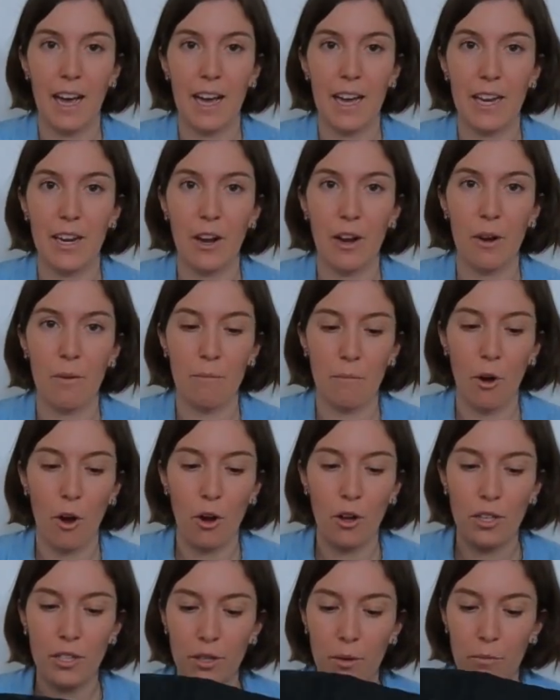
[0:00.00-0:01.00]
I am
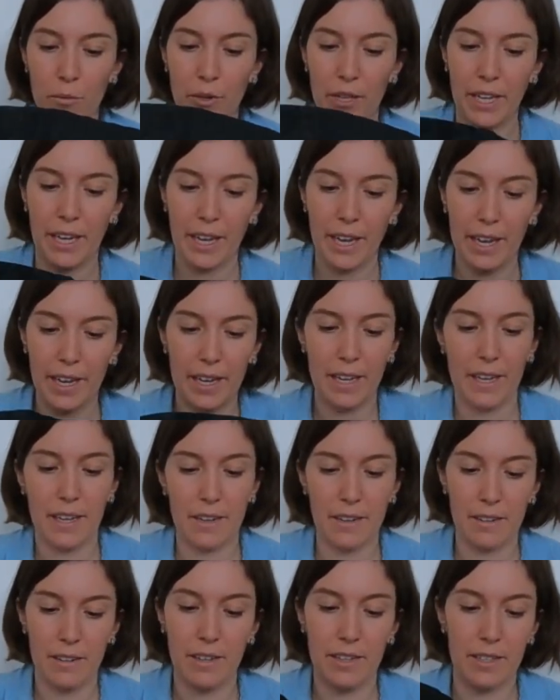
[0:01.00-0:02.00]
also bringing
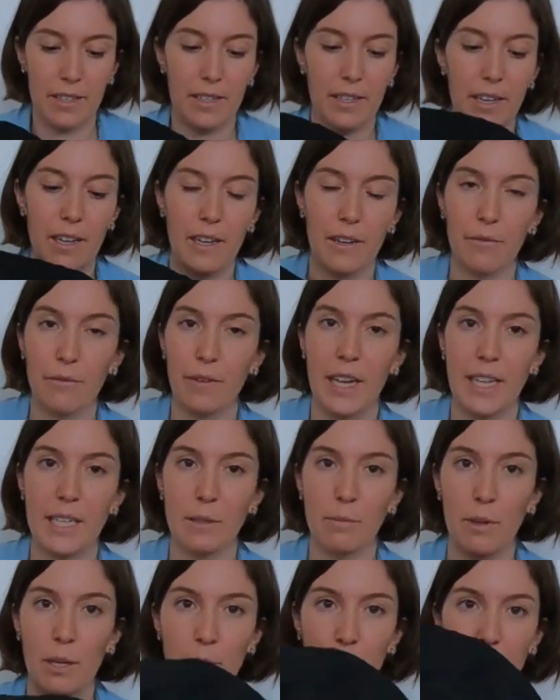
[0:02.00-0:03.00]
an
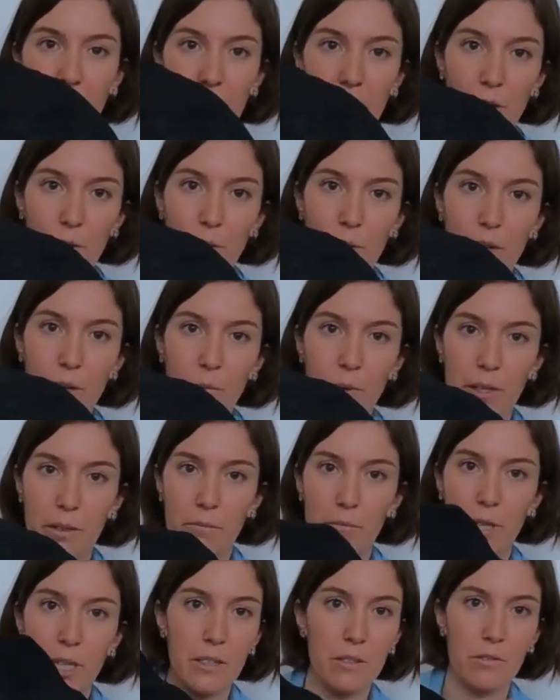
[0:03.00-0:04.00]
inflatable pillow
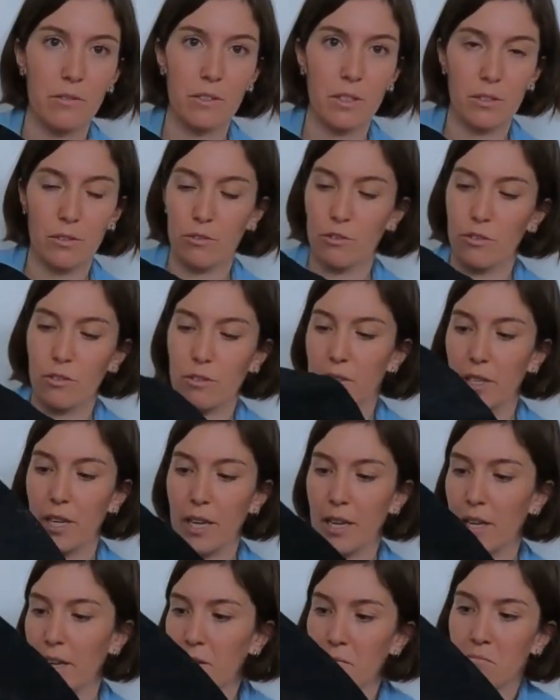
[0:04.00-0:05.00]
with me. So that's just
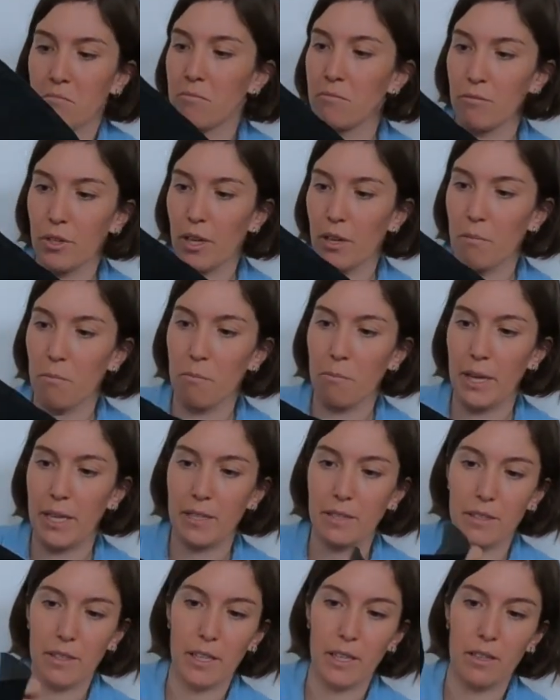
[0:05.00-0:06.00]
a
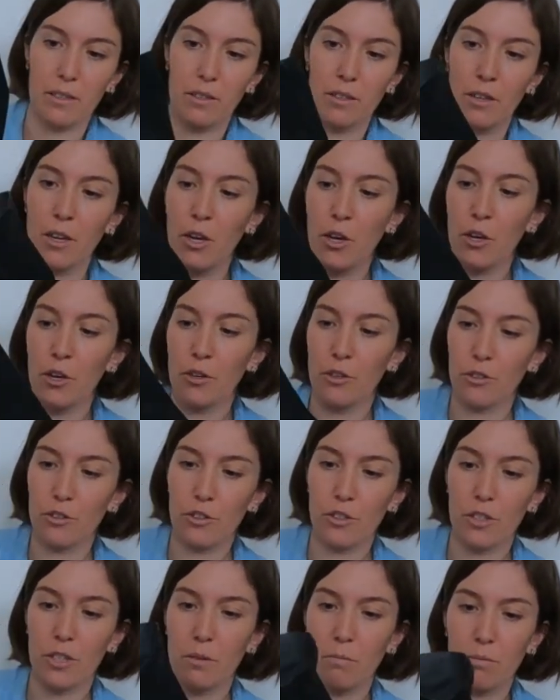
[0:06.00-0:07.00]
basic,
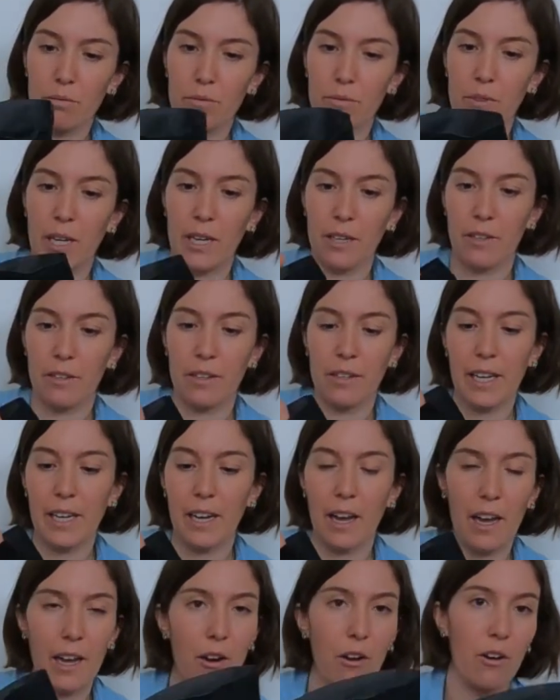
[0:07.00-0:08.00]
cheap kind of
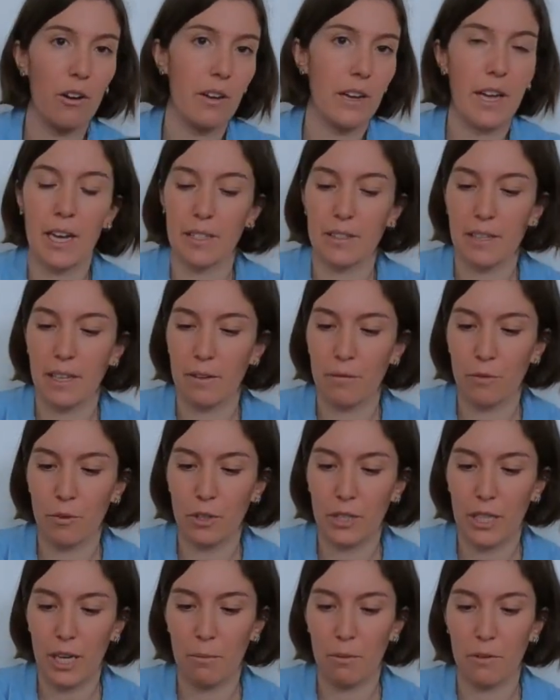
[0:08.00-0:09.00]
thing. I had that
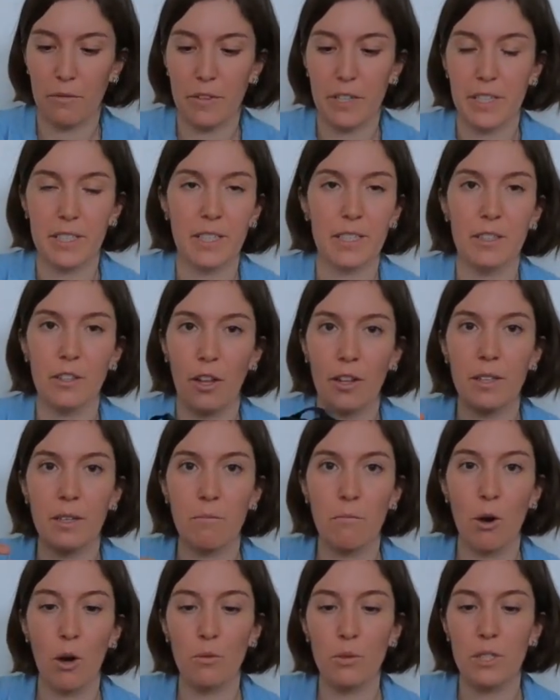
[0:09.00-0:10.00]
for a couple of years. It's not the
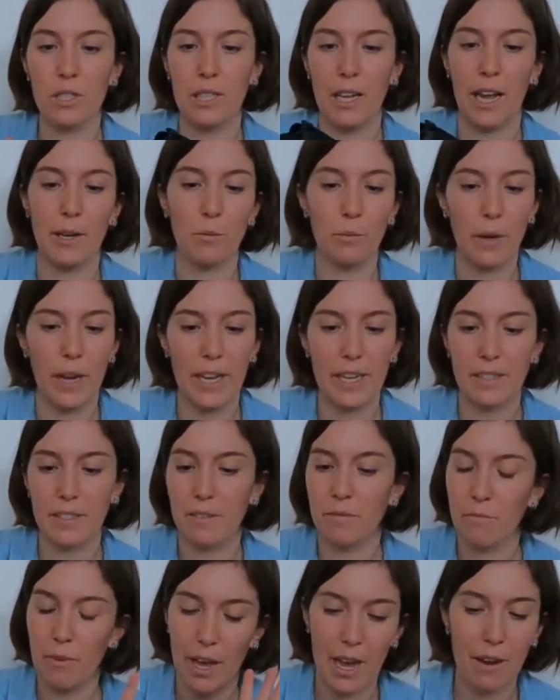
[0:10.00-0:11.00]
most
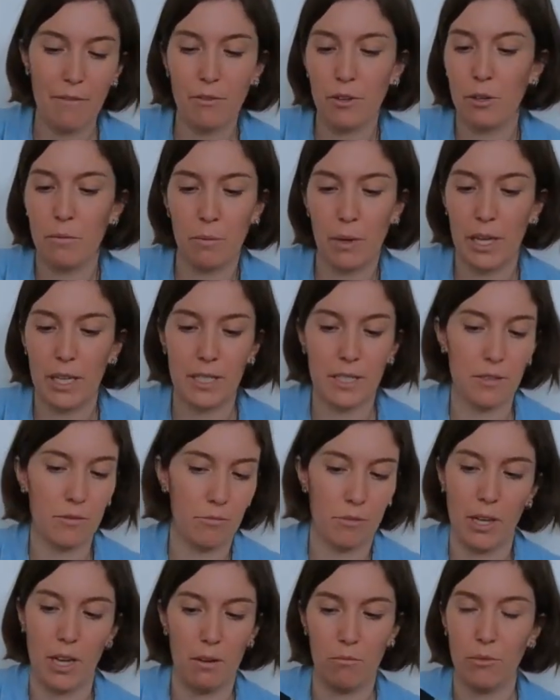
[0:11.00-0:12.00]
lightweight ever, but
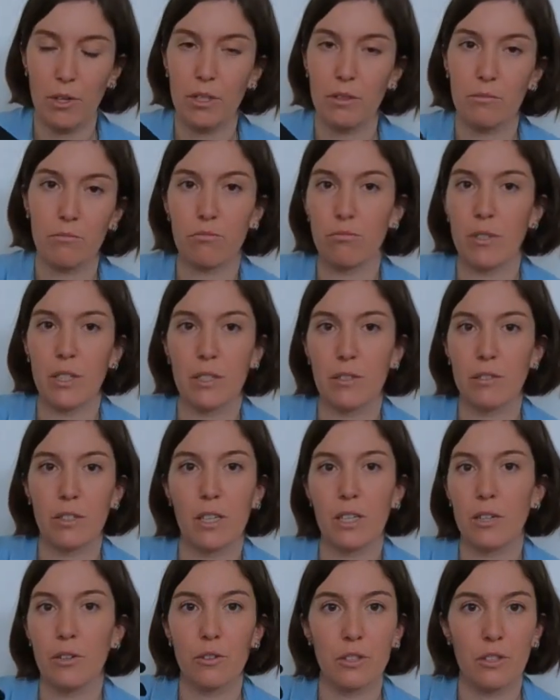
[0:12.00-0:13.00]
yeah, it's
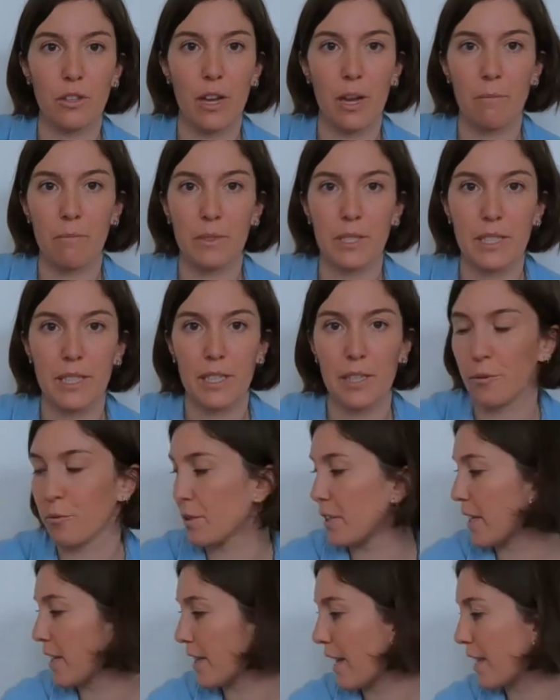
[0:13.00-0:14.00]
still good, so I'm still
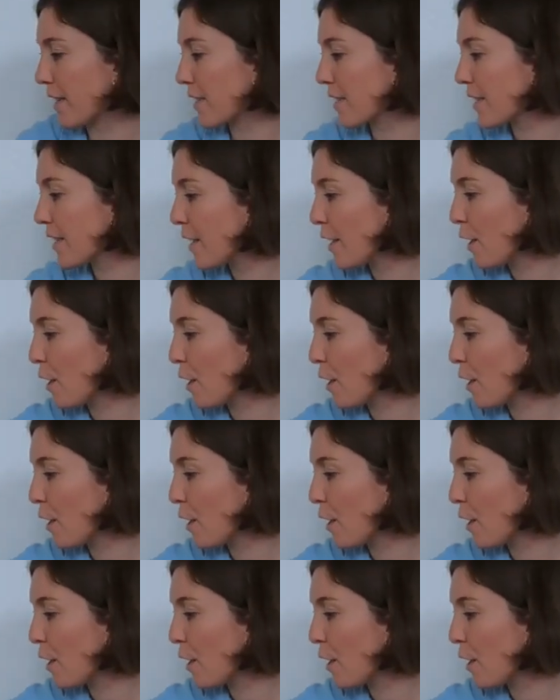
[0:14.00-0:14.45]
using that.